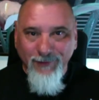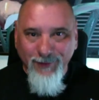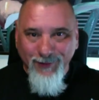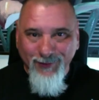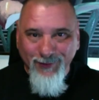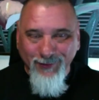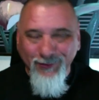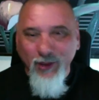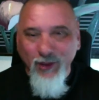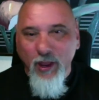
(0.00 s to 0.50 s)

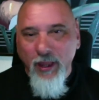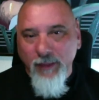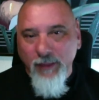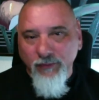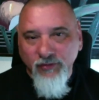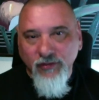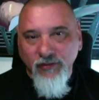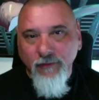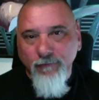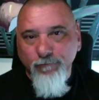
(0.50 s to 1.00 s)

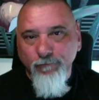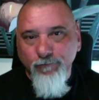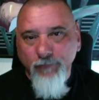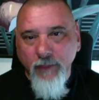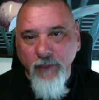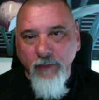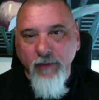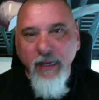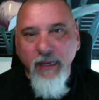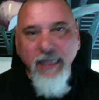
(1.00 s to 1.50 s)
times.
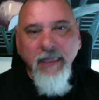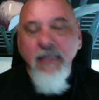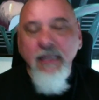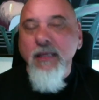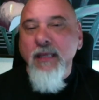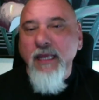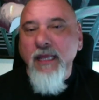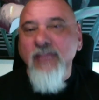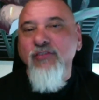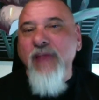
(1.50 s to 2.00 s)
All right?
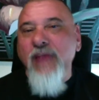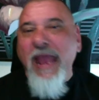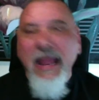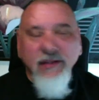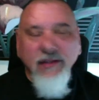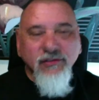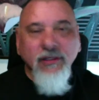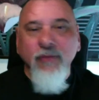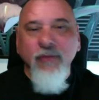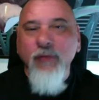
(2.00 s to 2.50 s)
It's
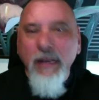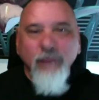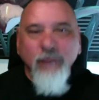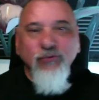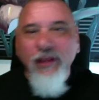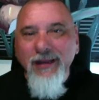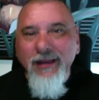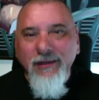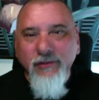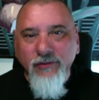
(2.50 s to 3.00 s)
actually, what I'm
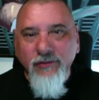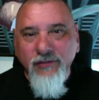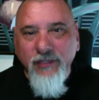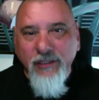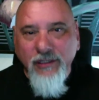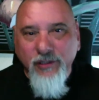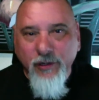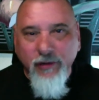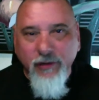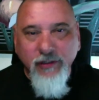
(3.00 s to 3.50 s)
trying to do is
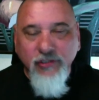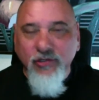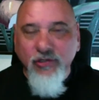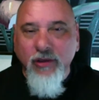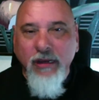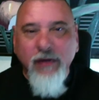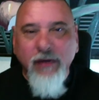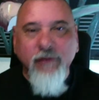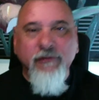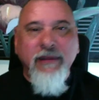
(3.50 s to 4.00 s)
encourage you. I
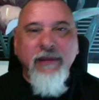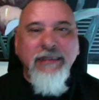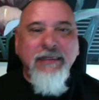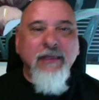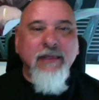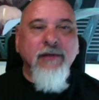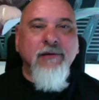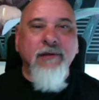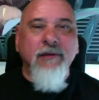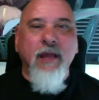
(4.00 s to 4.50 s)
don't know if I did
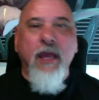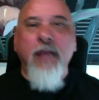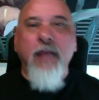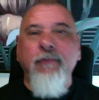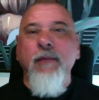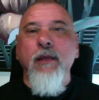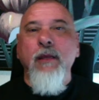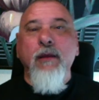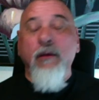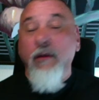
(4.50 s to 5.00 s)
or not,
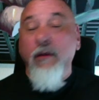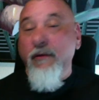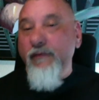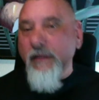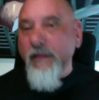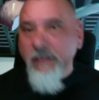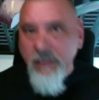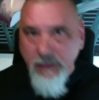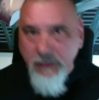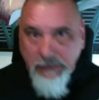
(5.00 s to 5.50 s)
or if I
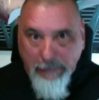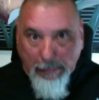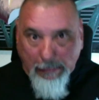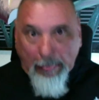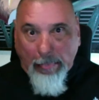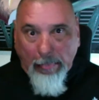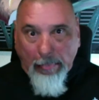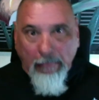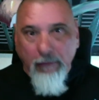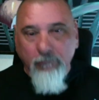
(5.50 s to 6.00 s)
just
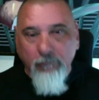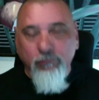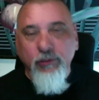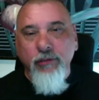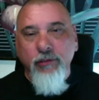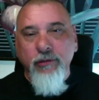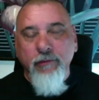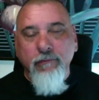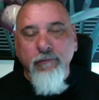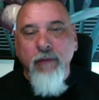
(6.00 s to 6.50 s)
blew
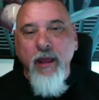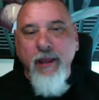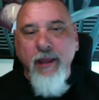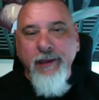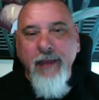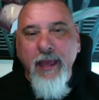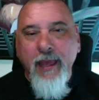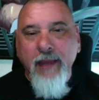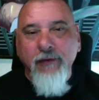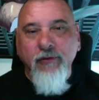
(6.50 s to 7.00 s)
your mind.
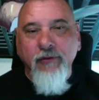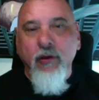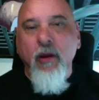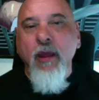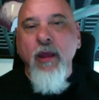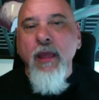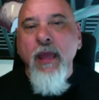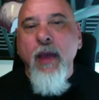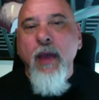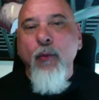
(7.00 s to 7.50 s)
I don't know.
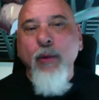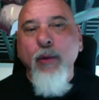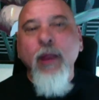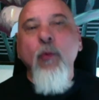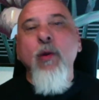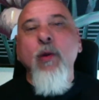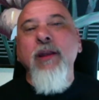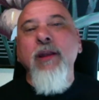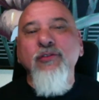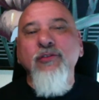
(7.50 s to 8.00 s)
What I
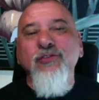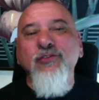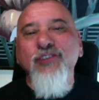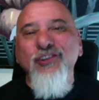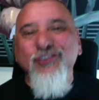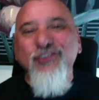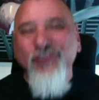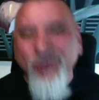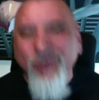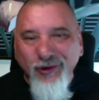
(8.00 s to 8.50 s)
want to do is
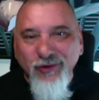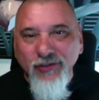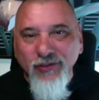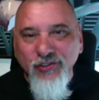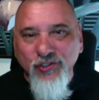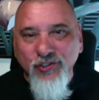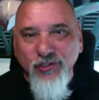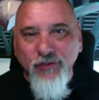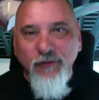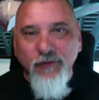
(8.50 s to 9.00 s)
encourage
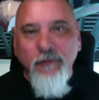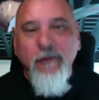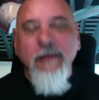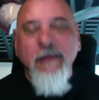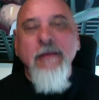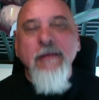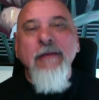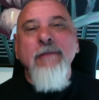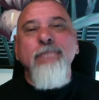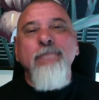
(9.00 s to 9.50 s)
you
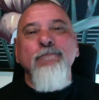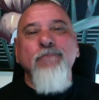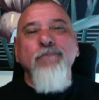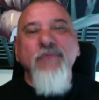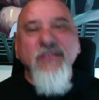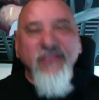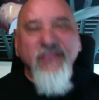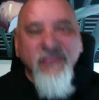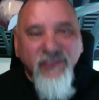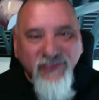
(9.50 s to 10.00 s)

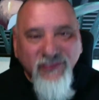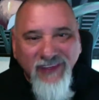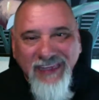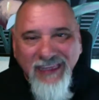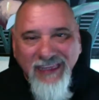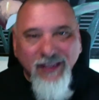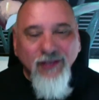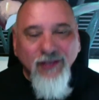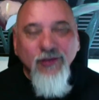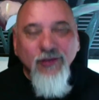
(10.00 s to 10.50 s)
to
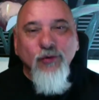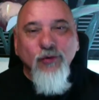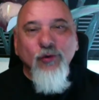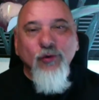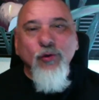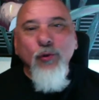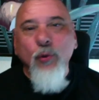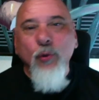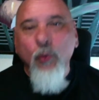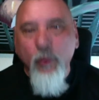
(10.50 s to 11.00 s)
seek your
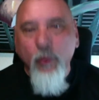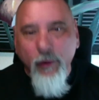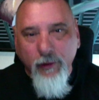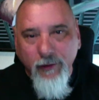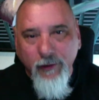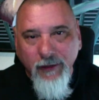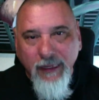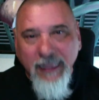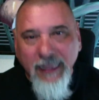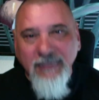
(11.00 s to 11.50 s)

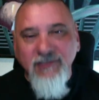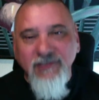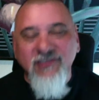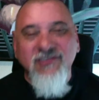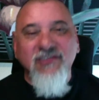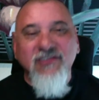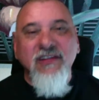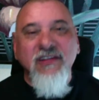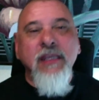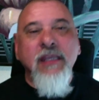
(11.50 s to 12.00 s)
Lord and
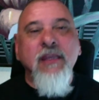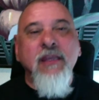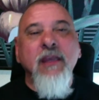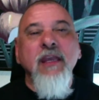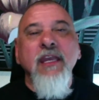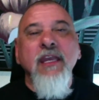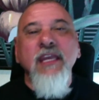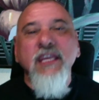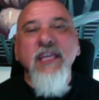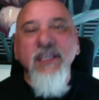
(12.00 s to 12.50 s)
seek
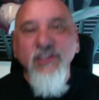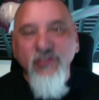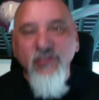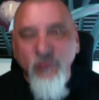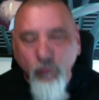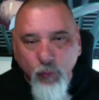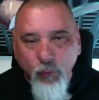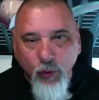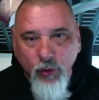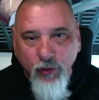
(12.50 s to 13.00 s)
his
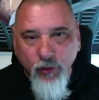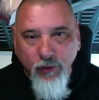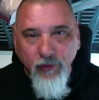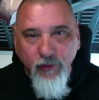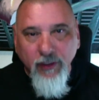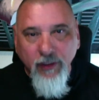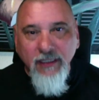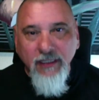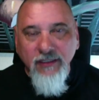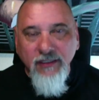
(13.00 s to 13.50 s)
word
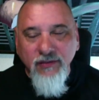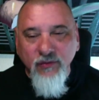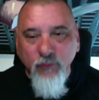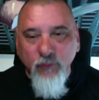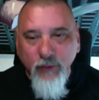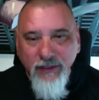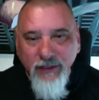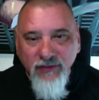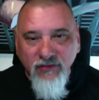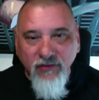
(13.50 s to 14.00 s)
and his
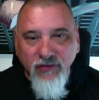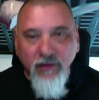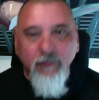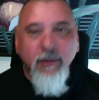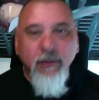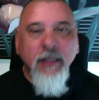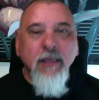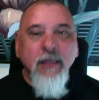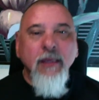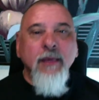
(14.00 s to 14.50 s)
wisdom,
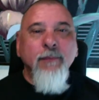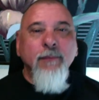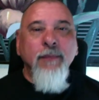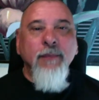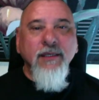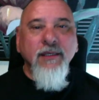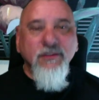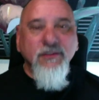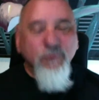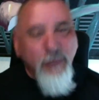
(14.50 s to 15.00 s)

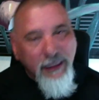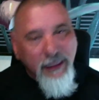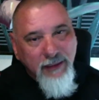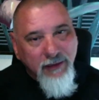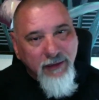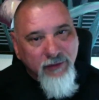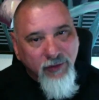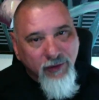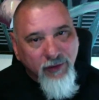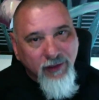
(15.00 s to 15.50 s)
because being
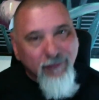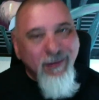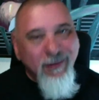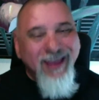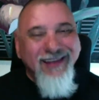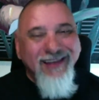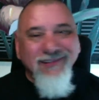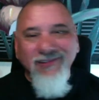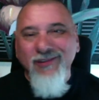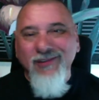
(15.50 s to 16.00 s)
eternally
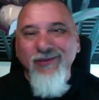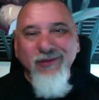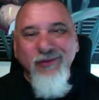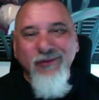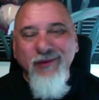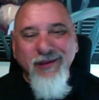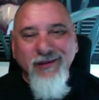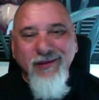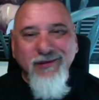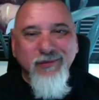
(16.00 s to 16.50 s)
minded is the only way
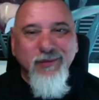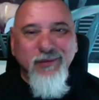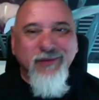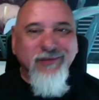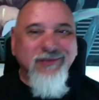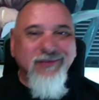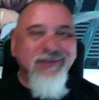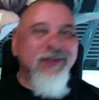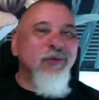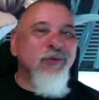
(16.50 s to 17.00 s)
you're going to be able
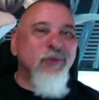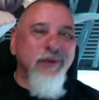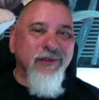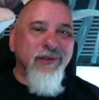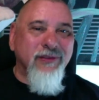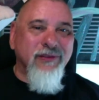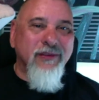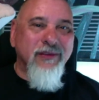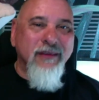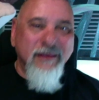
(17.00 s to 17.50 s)
to deal
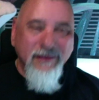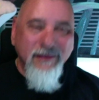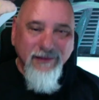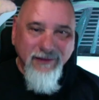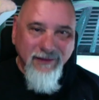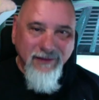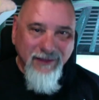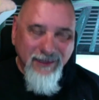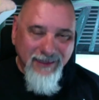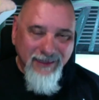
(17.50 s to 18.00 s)
with
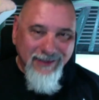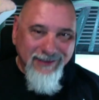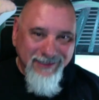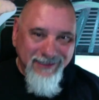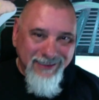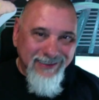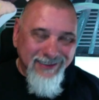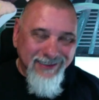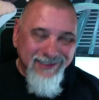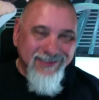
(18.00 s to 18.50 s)

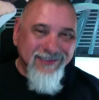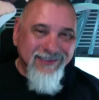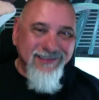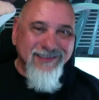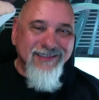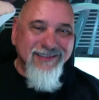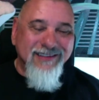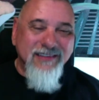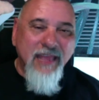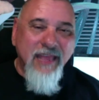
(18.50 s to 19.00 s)
these
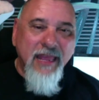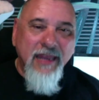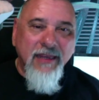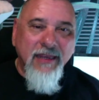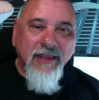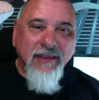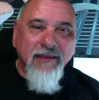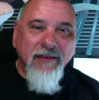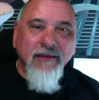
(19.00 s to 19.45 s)
satanic